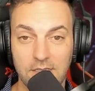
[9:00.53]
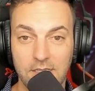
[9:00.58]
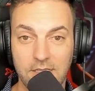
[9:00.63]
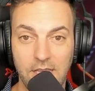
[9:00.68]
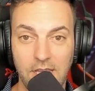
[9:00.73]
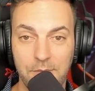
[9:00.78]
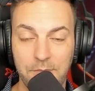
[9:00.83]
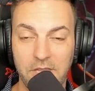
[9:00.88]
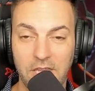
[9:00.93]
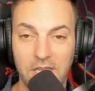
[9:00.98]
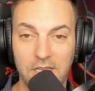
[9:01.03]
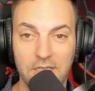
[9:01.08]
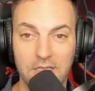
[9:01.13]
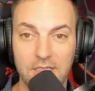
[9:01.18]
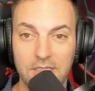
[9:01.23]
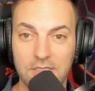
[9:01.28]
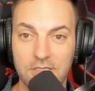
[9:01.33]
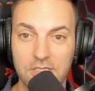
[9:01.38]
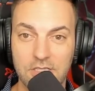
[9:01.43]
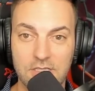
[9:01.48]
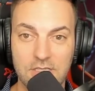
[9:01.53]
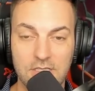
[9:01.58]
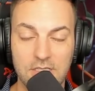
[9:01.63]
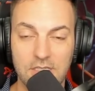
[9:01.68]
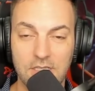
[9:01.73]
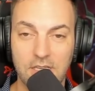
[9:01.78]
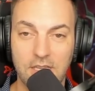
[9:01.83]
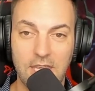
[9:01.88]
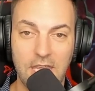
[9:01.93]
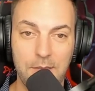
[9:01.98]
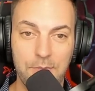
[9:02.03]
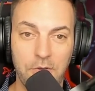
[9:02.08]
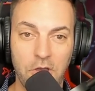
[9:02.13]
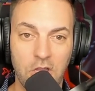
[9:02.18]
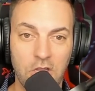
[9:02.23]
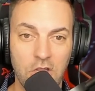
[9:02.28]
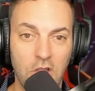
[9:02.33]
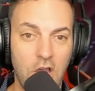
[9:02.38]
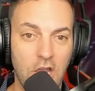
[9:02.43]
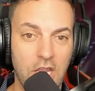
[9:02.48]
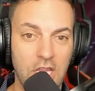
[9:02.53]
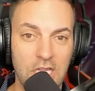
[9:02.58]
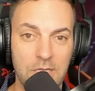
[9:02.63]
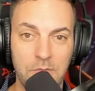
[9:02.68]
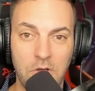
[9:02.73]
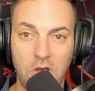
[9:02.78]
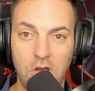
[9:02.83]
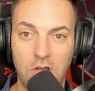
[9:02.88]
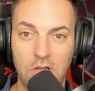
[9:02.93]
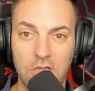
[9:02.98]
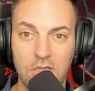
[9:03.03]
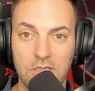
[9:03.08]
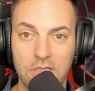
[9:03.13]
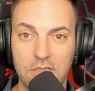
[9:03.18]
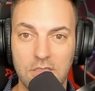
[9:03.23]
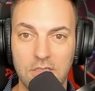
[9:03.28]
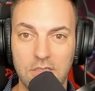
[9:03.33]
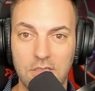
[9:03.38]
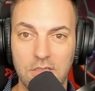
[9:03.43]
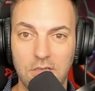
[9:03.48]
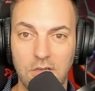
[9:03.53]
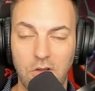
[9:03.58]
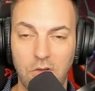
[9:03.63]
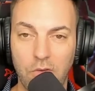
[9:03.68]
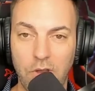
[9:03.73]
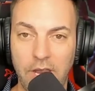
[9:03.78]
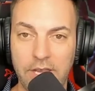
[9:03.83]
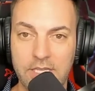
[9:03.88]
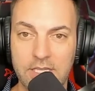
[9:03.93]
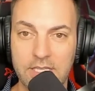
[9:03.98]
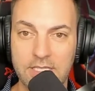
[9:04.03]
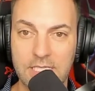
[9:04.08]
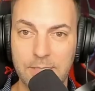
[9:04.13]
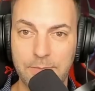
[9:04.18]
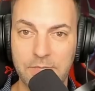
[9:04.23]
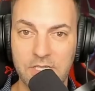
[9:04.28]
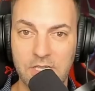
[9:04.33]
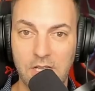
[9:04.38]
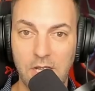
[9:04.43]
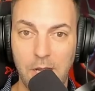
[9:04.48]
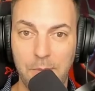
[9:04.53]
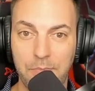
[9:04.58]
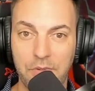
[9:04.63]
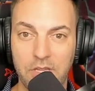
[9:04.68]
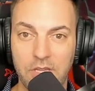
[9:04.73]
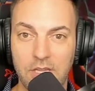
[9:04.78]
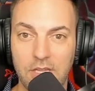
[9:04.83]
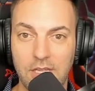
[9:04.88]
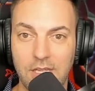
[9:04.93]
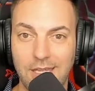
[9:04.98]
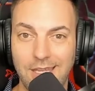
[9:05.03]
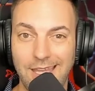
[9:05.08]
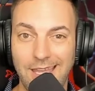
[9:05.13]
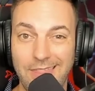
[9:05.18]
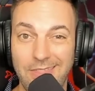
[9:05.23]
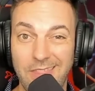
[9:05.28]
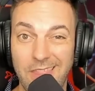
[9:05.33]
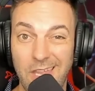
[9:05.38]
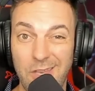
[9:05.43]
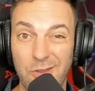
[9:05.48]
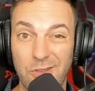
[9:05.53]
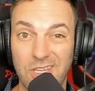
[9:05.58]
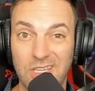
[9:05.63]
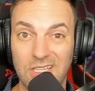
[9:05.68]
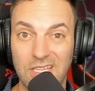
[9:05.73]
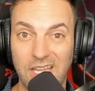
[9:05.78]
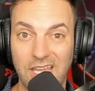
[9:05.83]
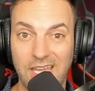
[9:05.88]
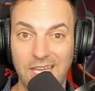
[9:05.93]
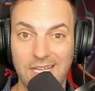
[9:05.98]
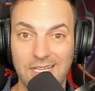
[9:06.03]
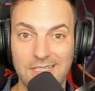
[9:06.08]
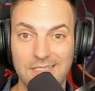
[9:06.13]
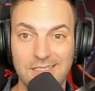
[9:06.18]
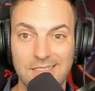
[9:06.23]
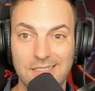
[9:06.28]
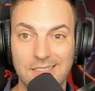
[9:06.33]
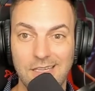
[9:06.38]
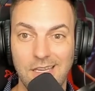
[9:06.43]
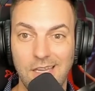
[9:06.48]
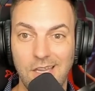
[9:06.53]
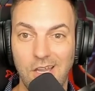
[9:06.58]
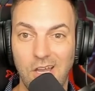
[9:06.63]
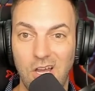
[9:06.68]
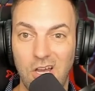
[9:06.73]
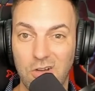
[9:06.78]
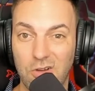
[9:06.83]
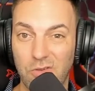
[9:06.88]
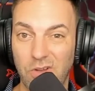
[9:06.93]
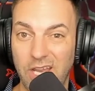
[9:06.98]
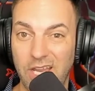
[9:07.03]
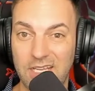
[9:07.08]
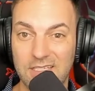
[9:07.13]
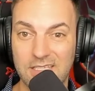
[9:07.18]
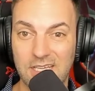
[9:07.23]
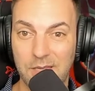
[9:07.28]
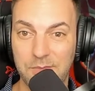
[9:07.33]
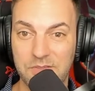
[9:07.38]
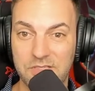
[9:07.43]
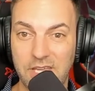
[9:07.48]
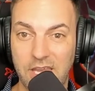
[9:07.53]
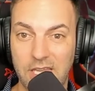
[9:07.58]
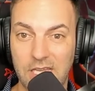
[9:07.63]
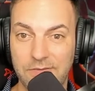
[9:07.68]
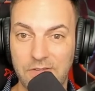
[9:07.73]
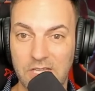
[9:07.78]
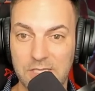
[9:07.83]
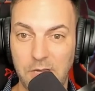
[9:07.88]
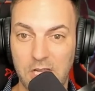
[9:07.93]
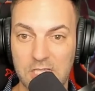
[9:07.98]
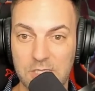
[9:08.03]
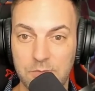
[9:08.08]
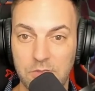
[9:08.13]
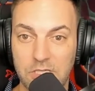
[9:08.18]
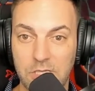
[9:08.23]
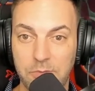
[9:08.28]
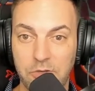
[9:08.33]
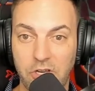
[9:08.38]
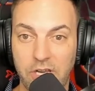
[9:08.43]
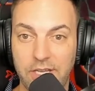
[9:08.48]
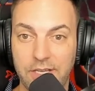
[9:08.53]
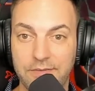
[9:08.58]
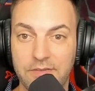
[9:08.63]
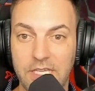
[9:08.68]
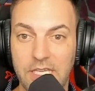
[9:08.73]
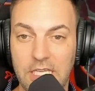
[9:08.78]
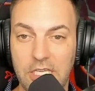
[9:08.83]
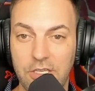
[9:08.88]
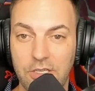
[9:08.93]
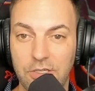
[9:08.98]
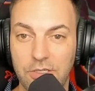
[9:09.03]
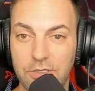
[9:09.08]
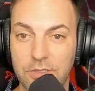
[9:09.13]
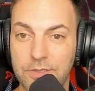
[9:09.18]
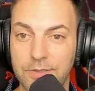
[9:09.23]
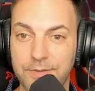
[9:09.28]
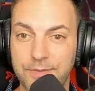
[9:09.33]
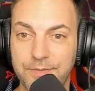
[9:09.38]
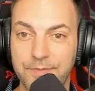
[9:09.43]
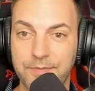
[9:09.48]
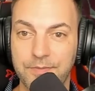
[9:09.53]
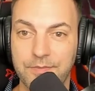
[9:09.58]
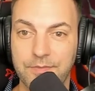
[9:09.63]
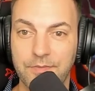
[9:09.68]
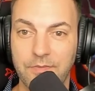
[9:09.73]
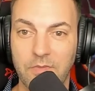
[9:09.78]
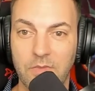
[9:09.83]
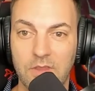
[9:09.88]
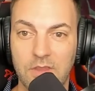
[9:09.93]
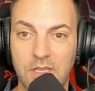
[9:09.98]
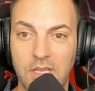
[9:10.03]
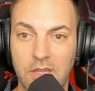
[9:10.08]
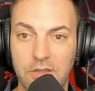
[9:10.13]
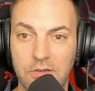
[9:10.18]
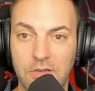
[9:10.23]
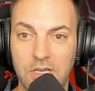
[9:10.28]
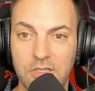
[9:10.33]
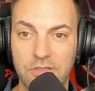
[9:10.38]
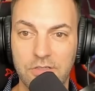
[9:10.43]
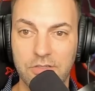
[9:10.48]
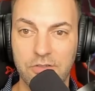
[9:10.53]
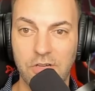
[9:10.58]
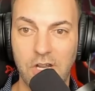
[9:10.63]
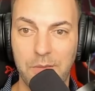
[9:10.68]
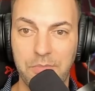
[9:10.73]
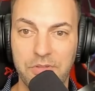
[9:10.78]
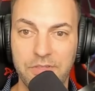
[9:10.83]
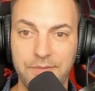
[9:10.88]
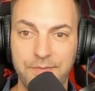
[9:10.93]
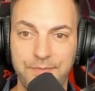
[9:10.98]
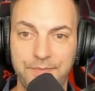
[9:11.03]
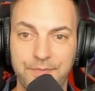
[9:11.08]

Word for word: Yeah, man, just keep unlocking them all, right to the tippy top, and then you can land a grand times 10 if that's possible. That'd be great. Thank you. Another 100 dropping.